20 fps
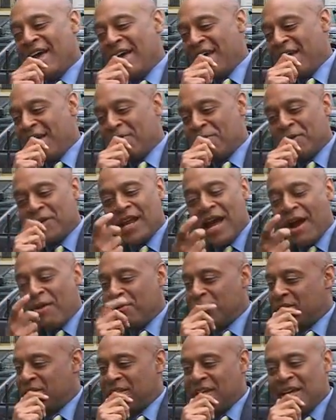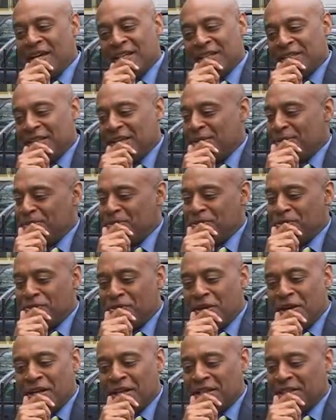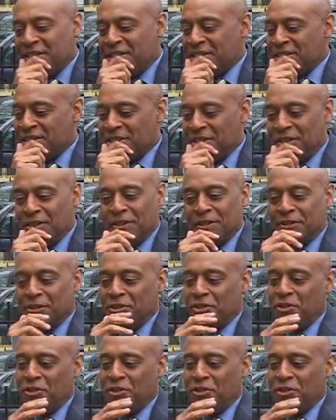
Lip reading: And what I would say to them, frankly, is, look,